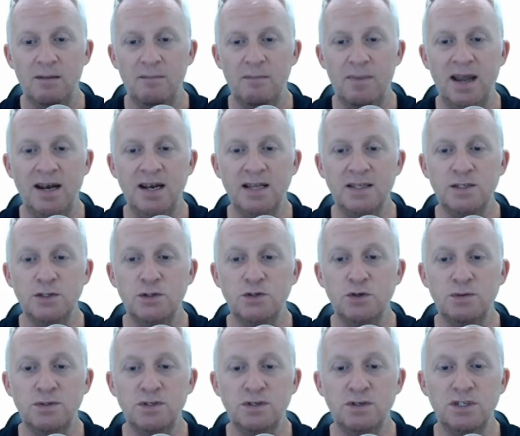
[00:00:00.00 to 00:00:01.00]
Binance
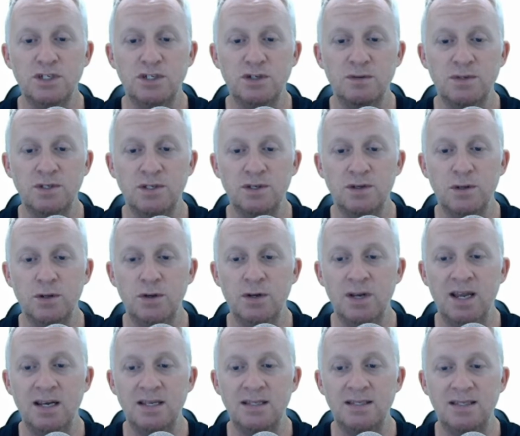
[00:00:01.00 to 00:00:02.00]
distribution, distribution, United